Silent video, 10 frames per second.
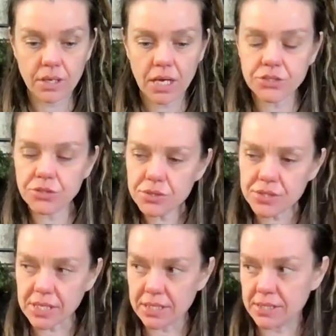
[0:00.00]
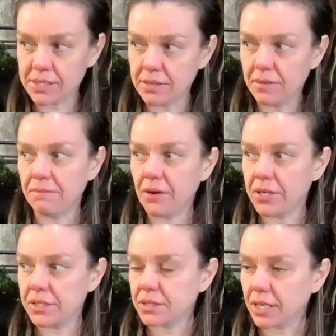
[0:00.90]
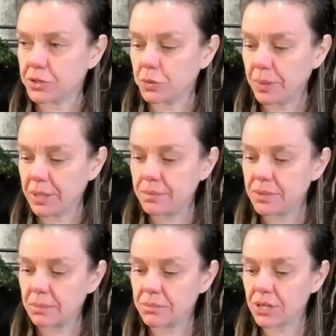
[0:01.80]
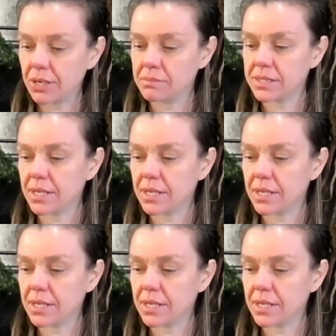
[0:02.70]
I do see this in very intellectual people sometimes.